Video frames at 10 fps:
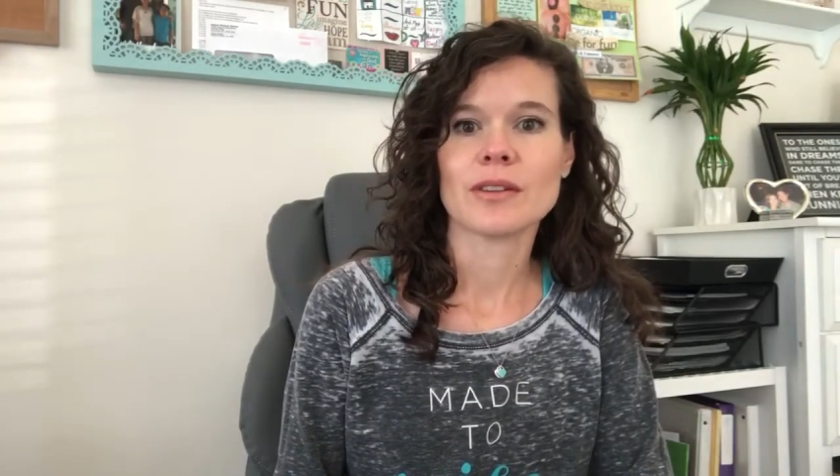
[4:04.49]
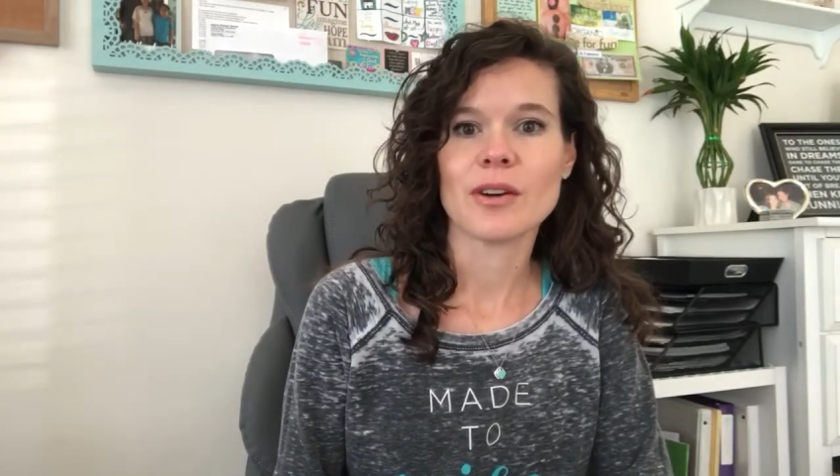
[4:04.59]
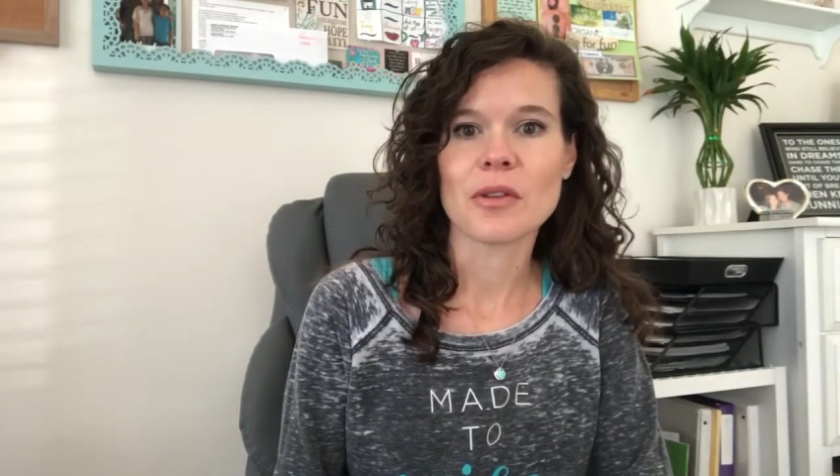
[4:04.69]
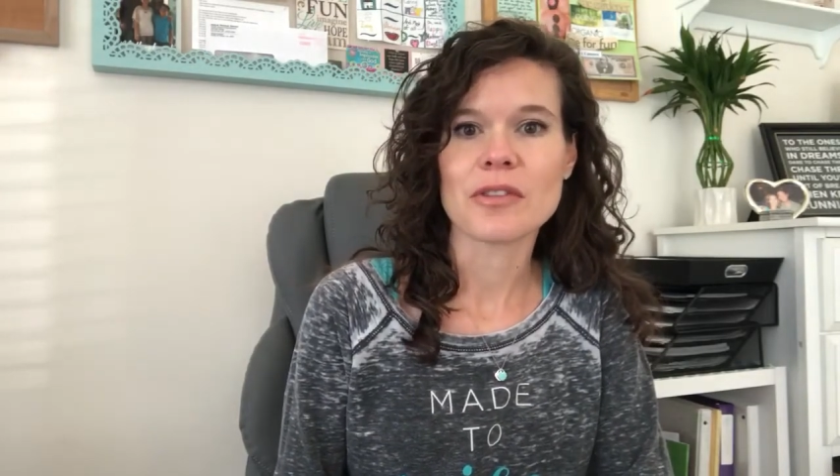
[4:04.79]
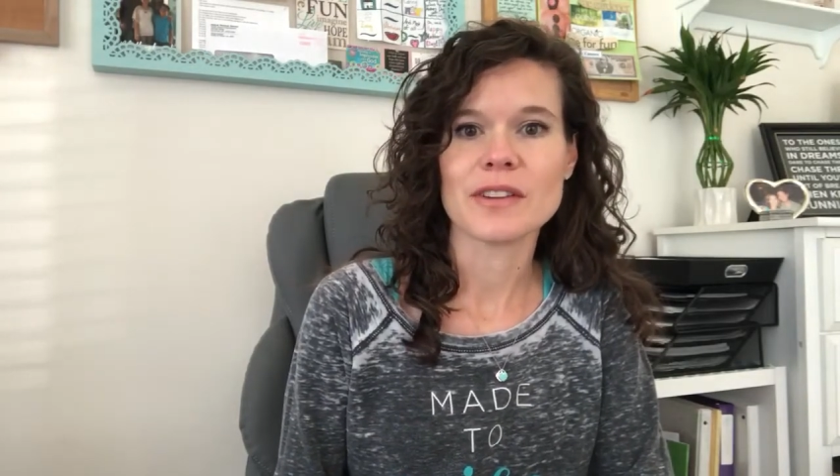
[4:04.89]

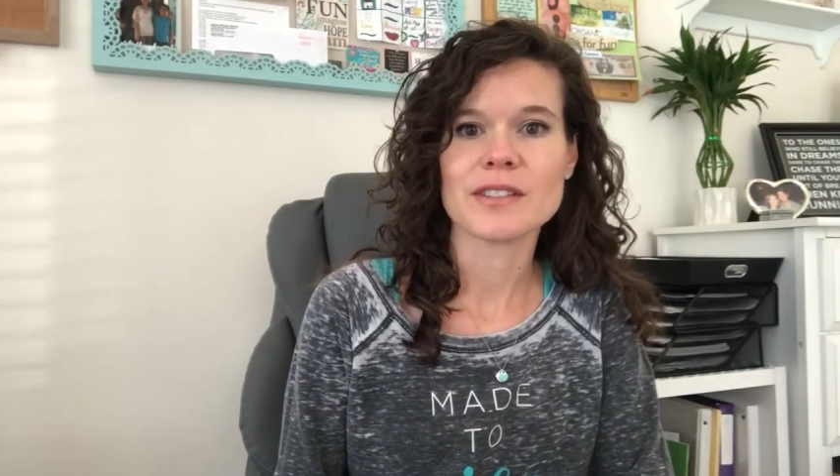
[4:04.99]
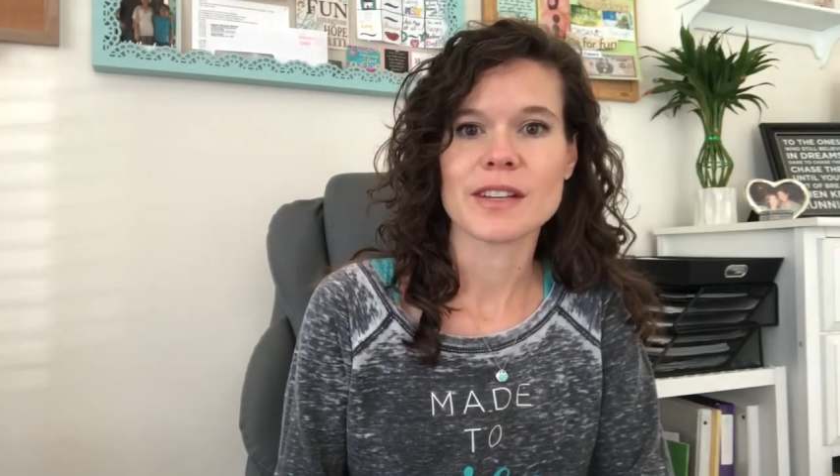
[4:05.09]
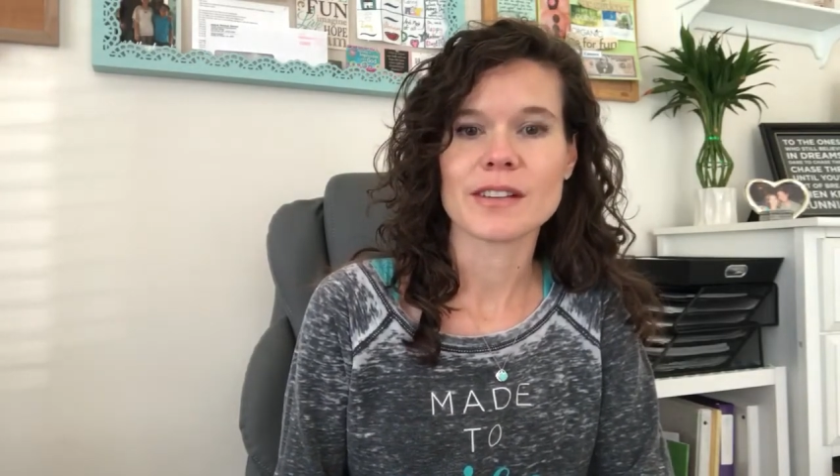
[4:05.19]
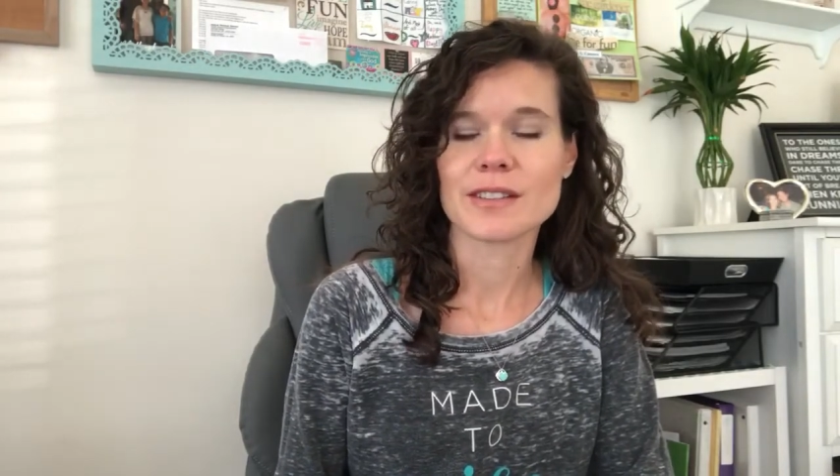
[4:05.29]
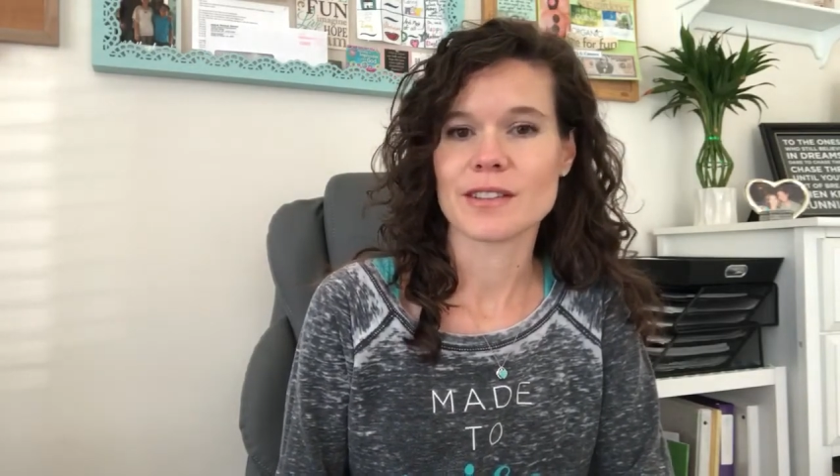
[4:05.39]

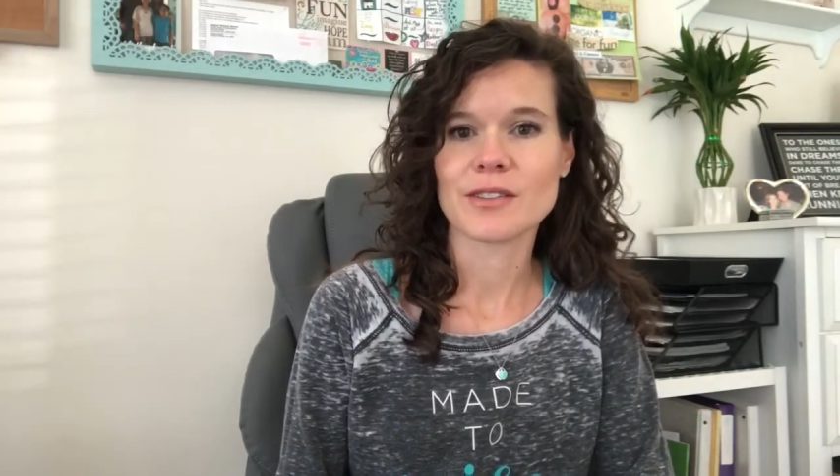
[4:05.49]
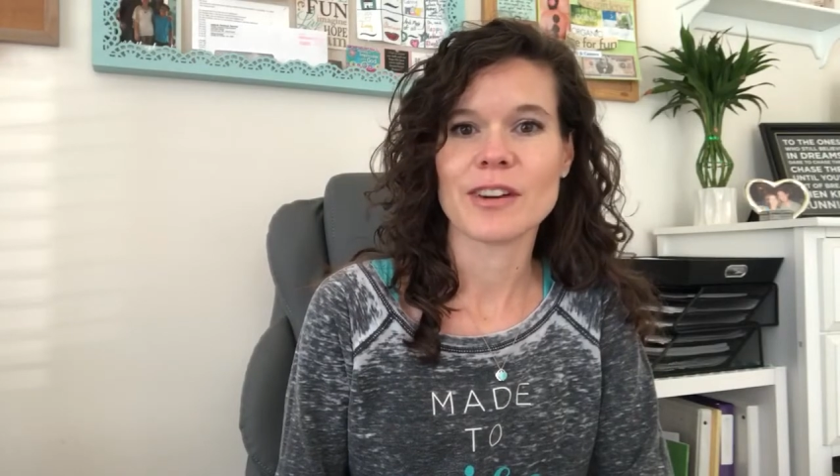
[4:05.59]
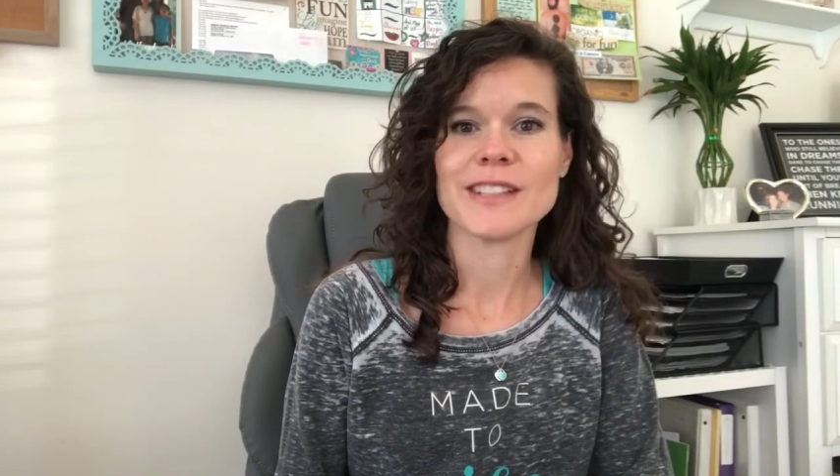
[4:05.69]
authentic sense of